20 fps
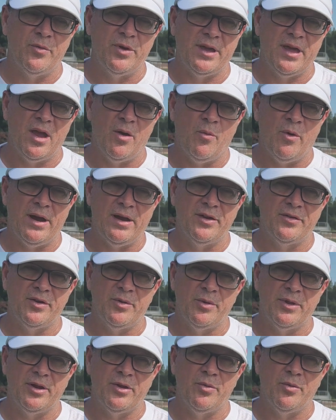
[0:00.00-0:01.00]
We can't wait to see
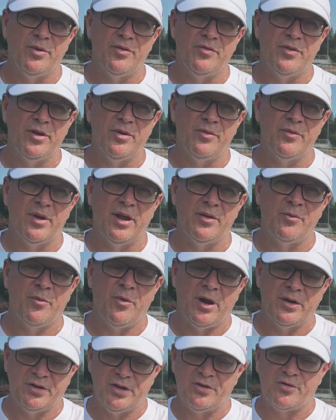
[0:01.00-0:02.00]
what they do on the field and
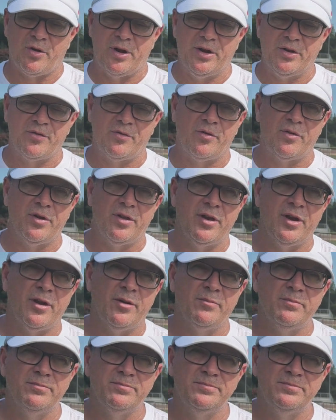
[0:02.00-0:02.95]
watch it transfer there.